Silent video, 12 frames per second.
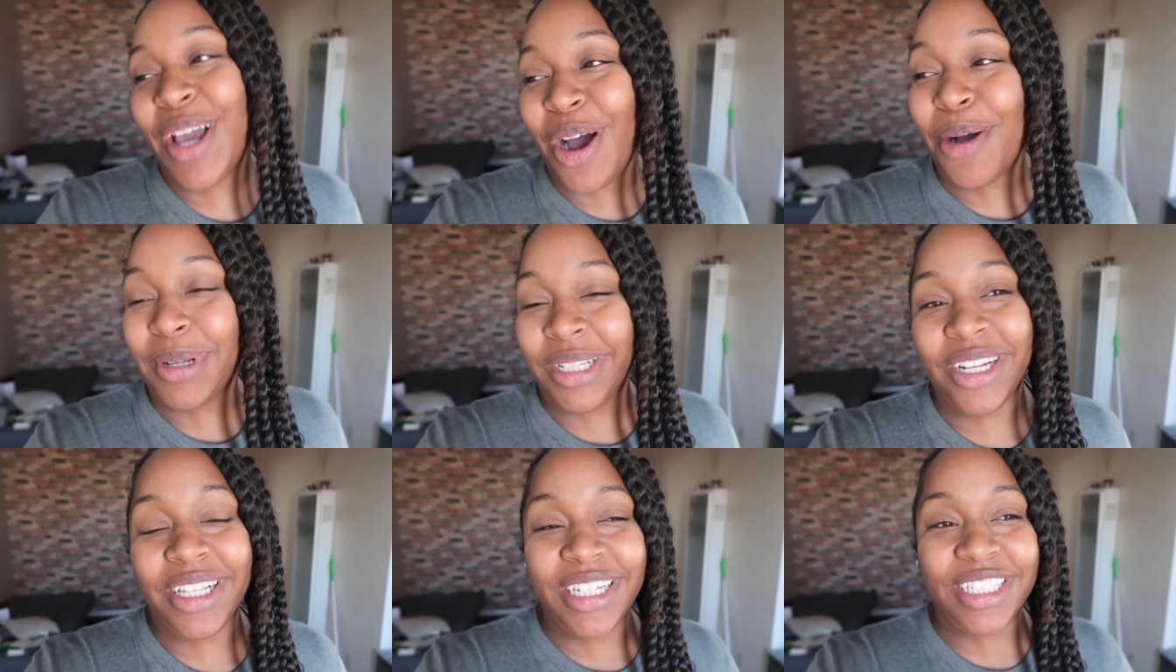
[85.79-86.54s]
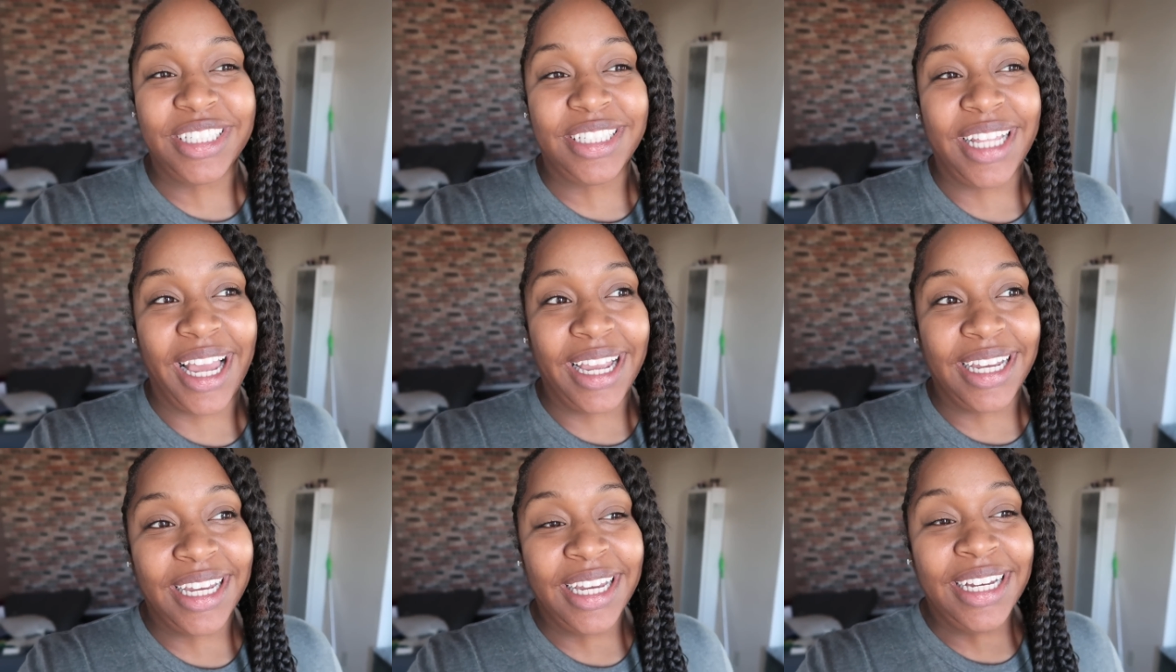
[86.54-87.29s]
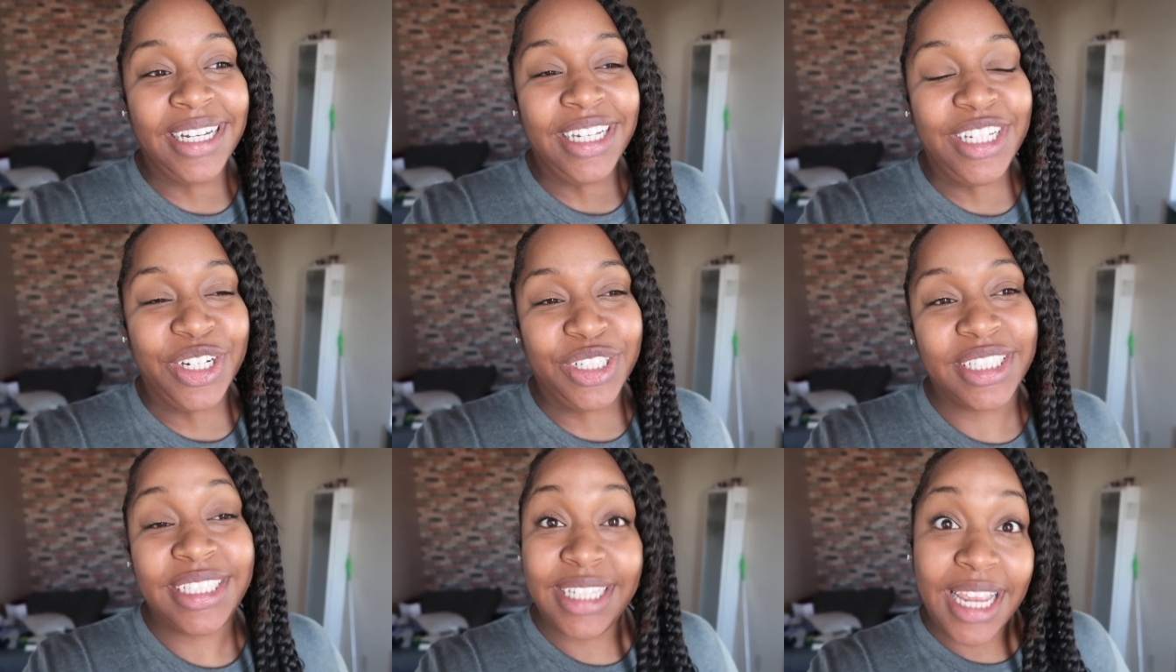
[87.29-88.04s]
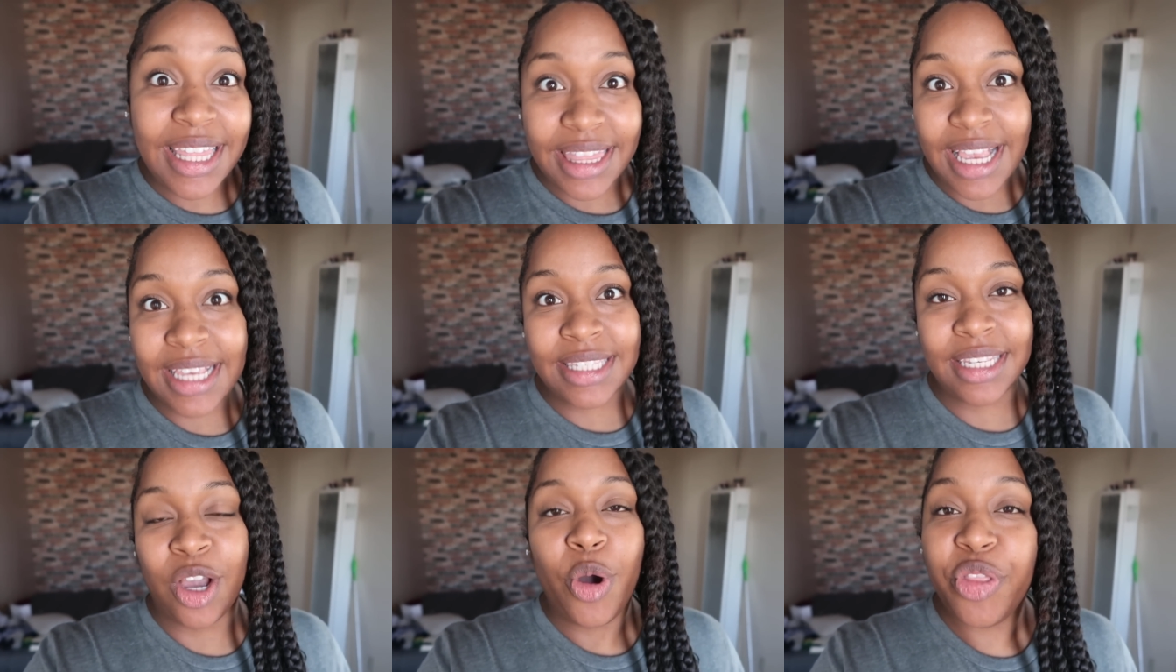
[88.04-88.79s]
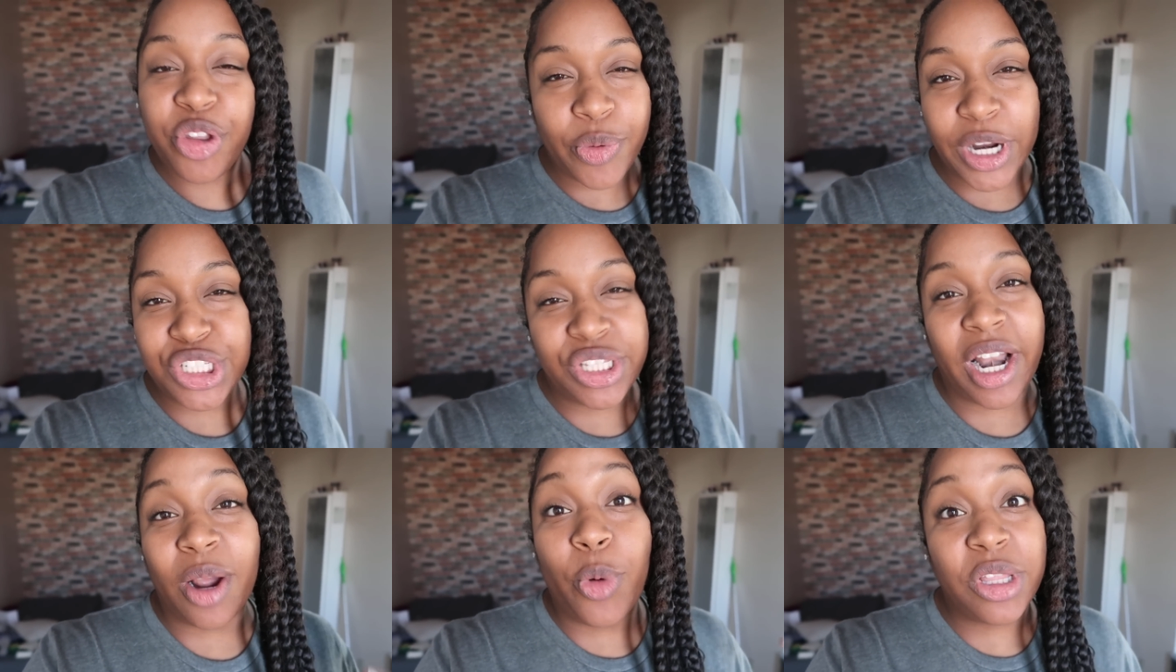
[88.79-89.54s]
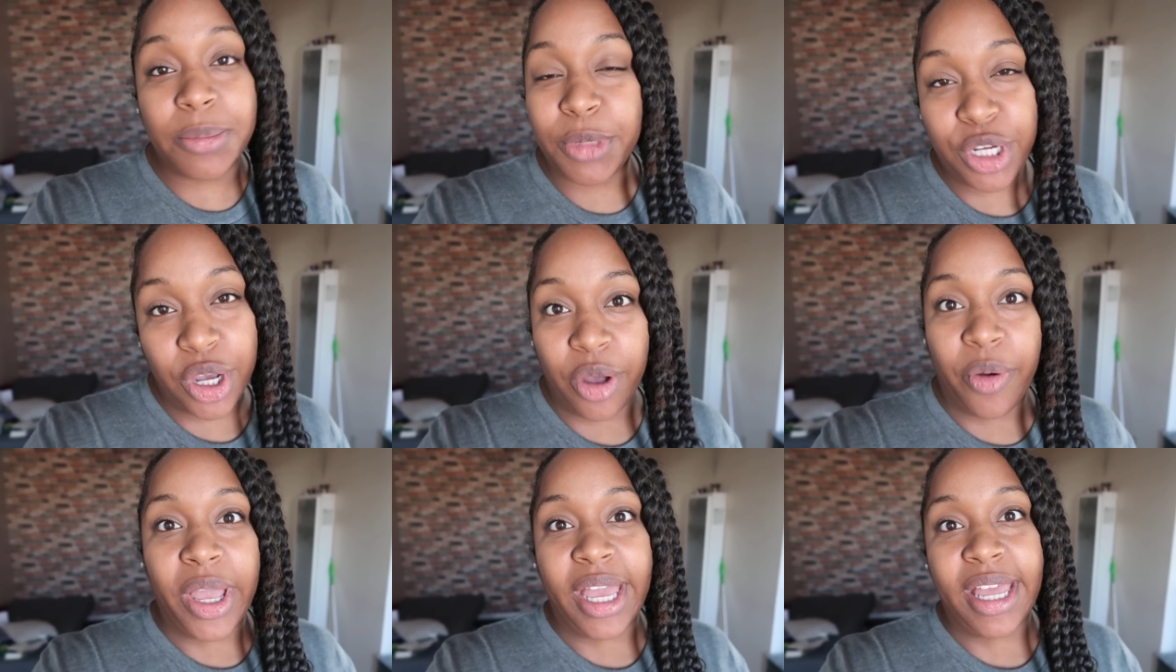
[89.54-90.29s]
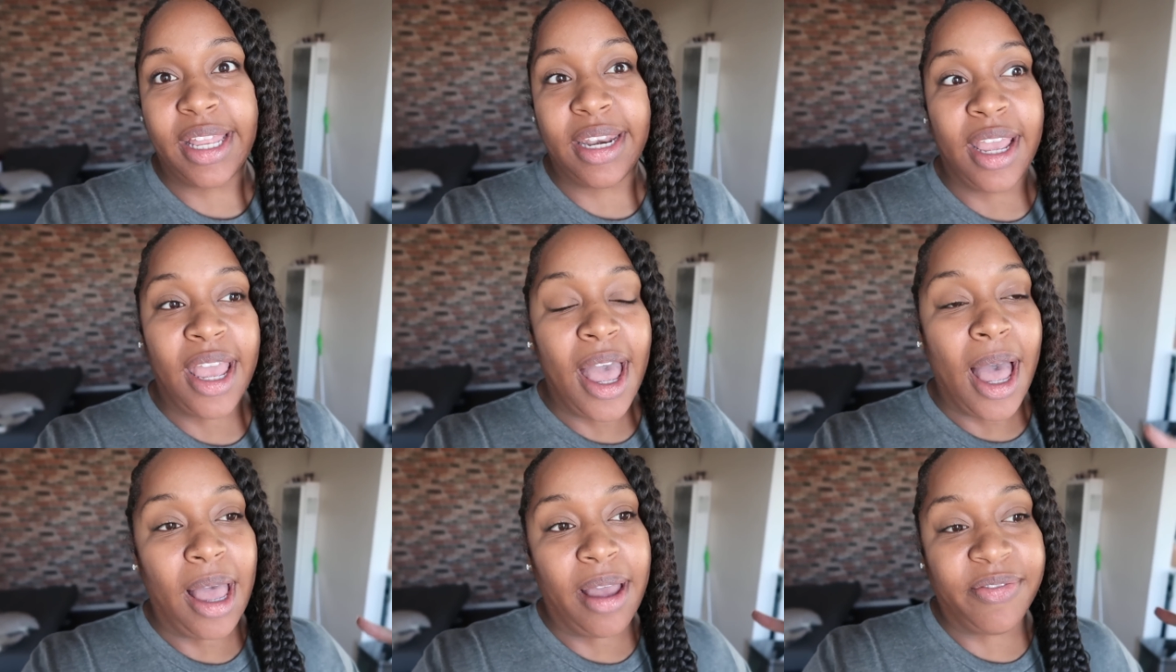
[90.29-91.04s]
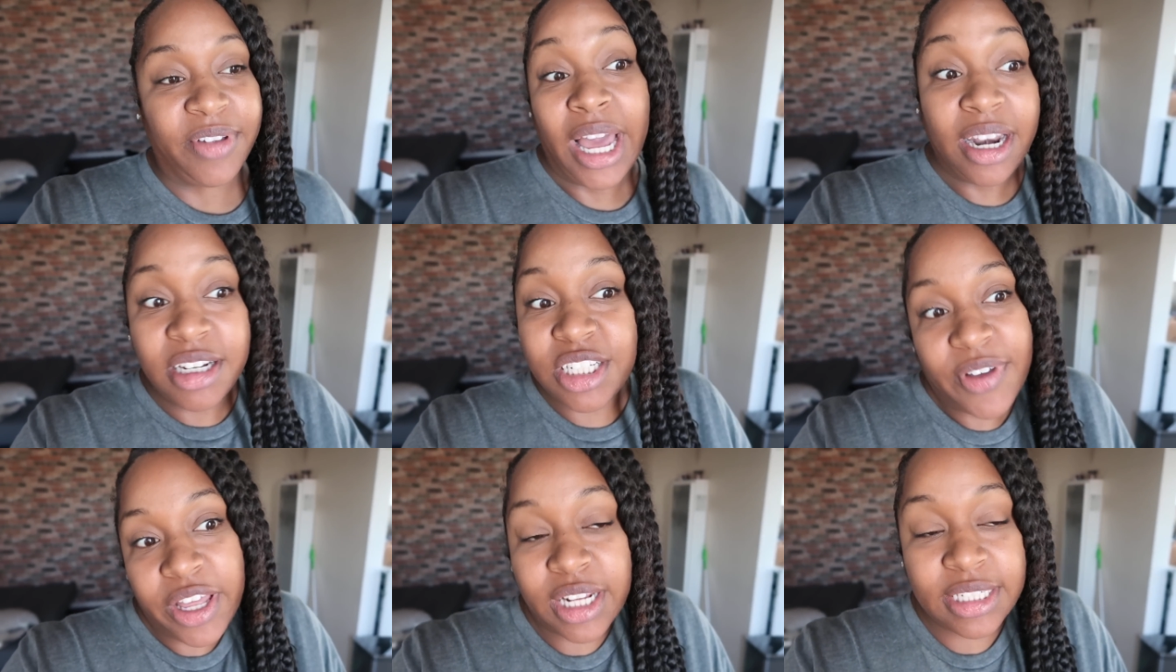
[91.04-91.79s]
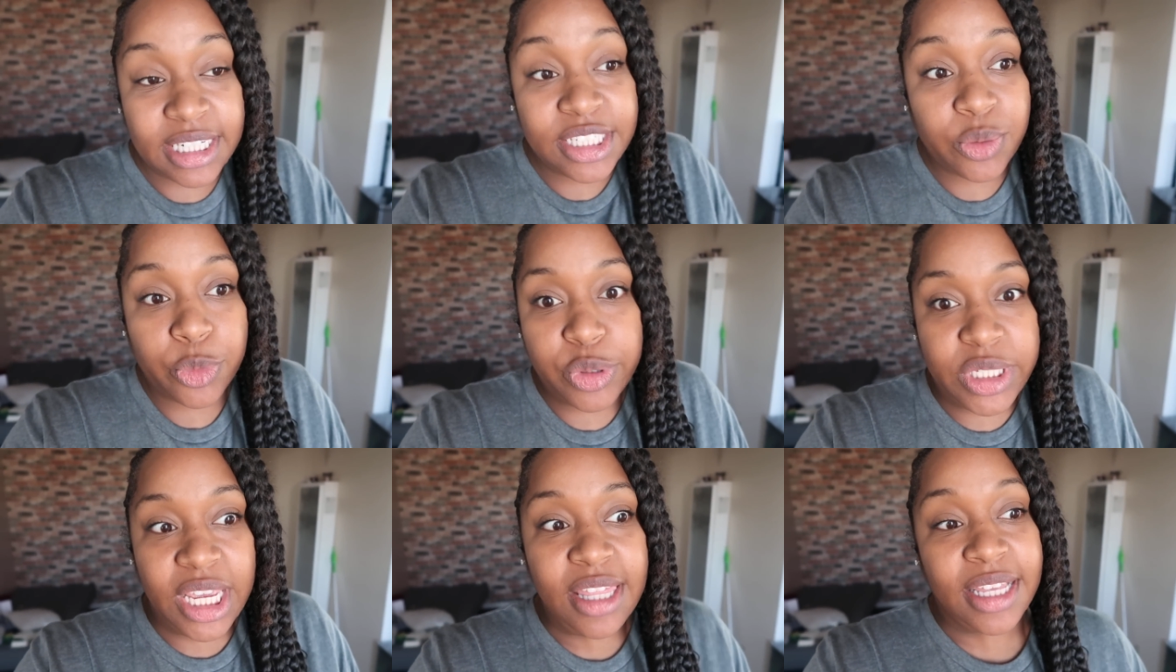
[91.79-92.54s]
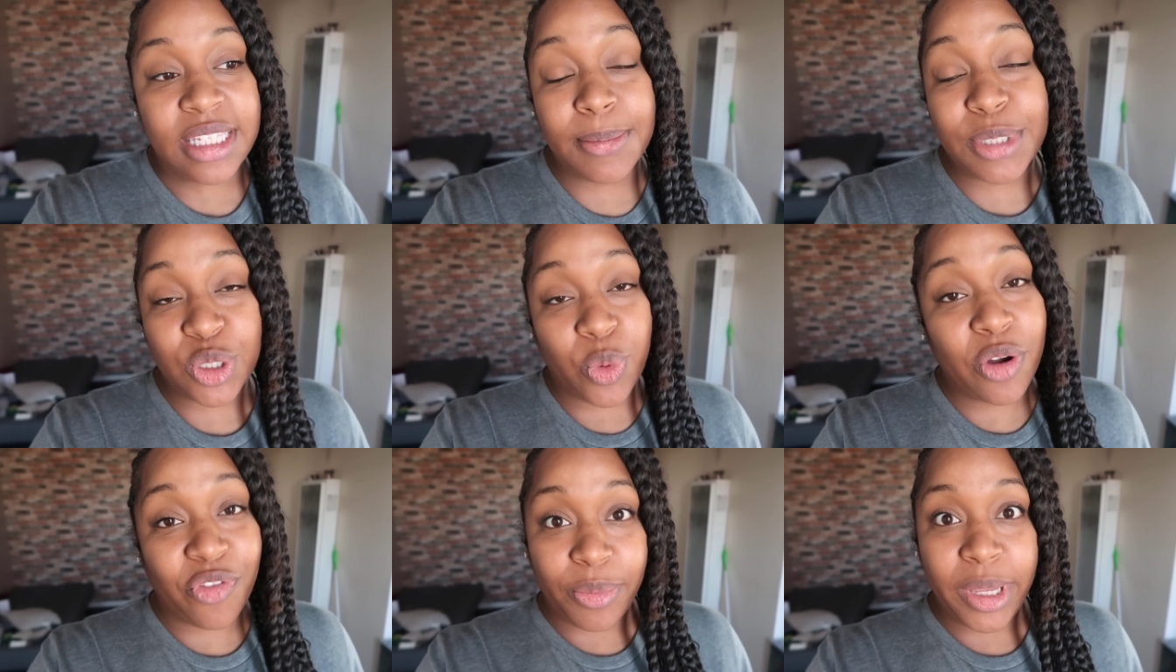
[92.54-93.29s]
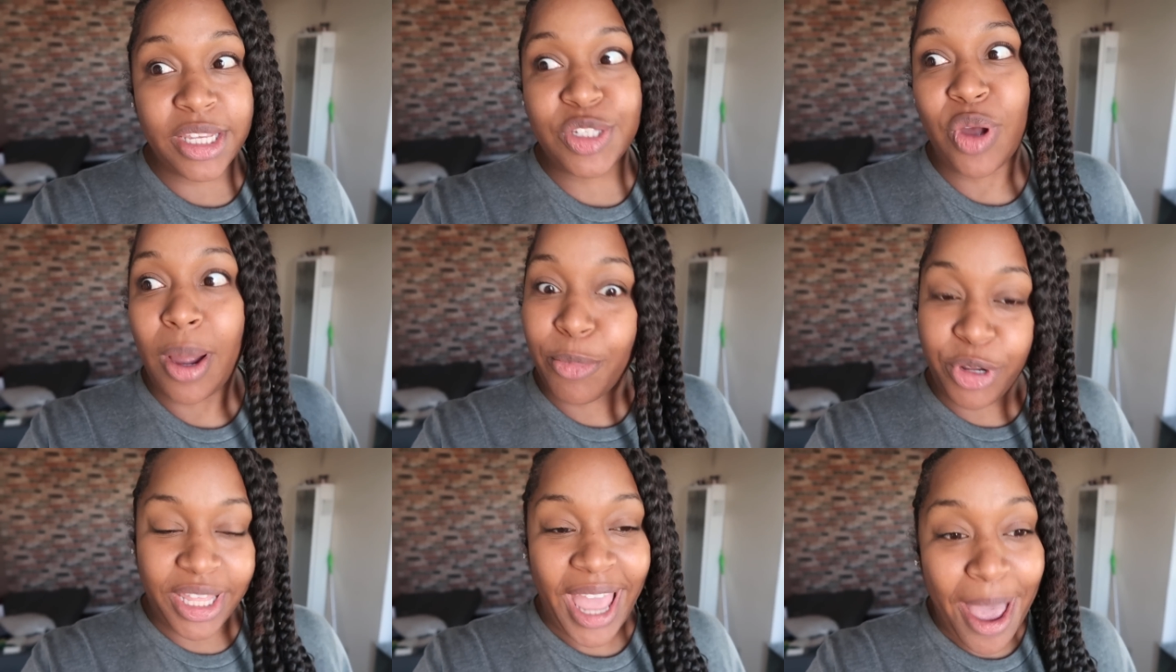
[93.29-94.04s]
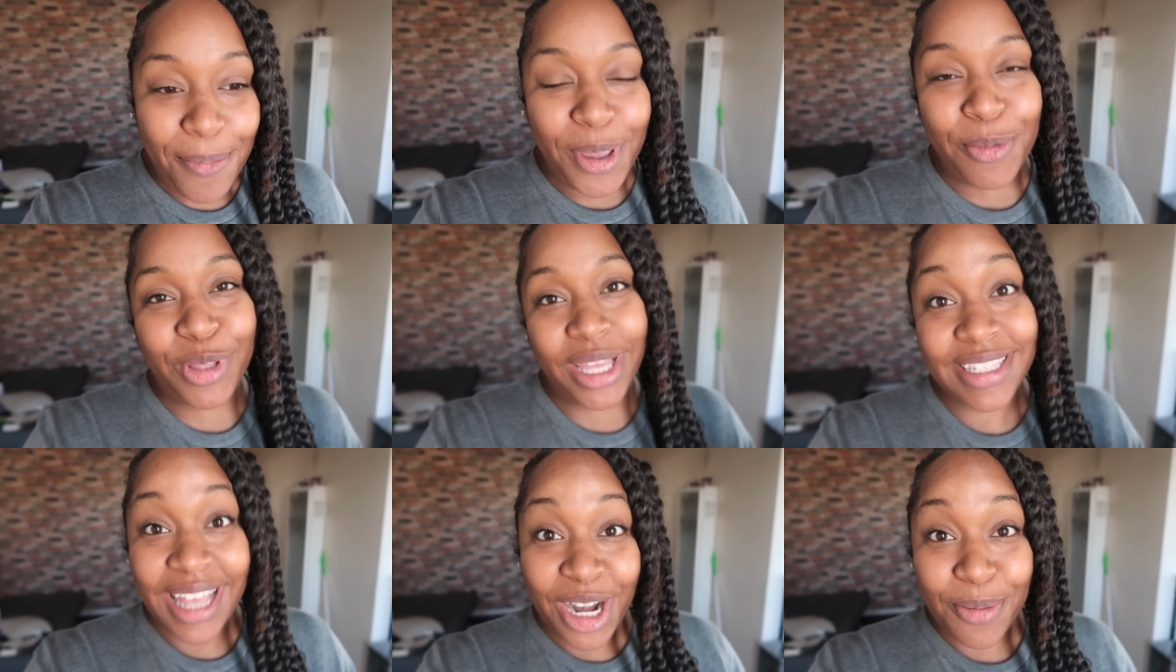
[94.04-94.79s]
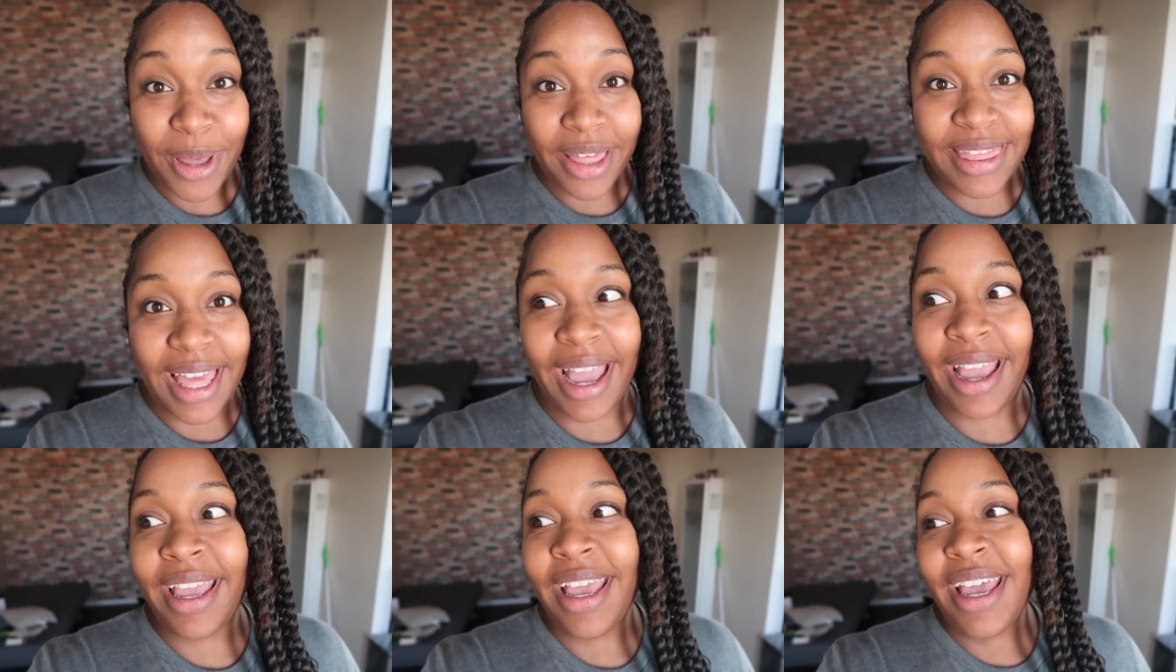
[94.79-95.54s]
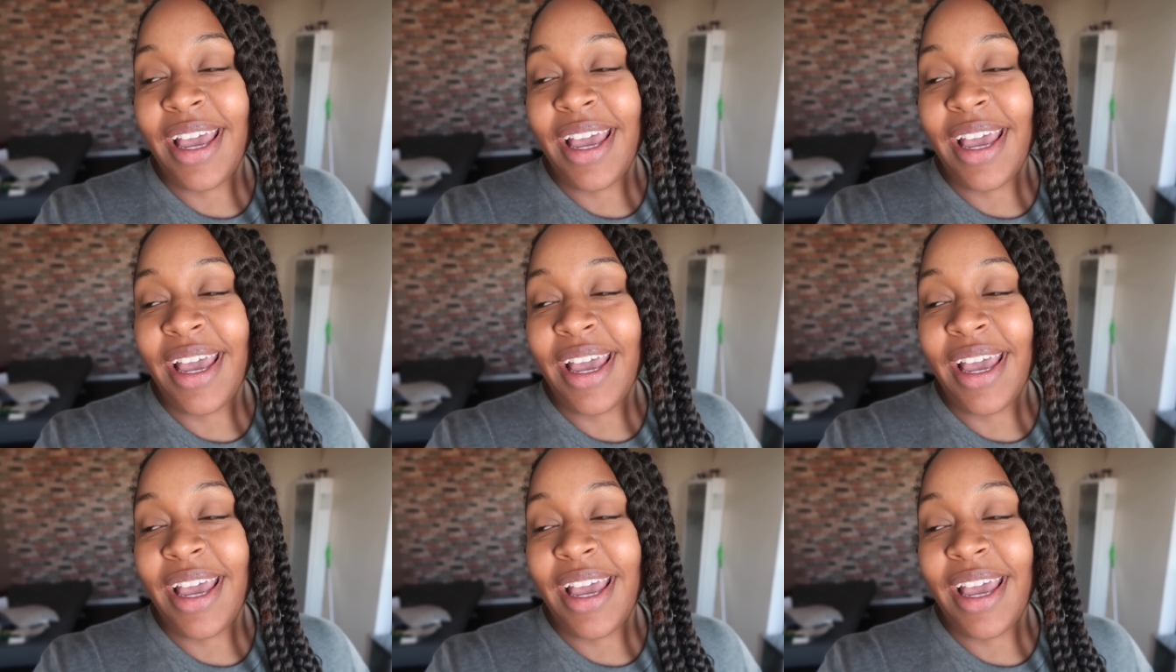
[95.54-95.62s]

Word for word: no, I'm clearly just like, you know, just seeing things go in the direction that I want them to go. And I've kind of just found a decent routine that seems to work for me. So I'm really happy. I'm really excited about that.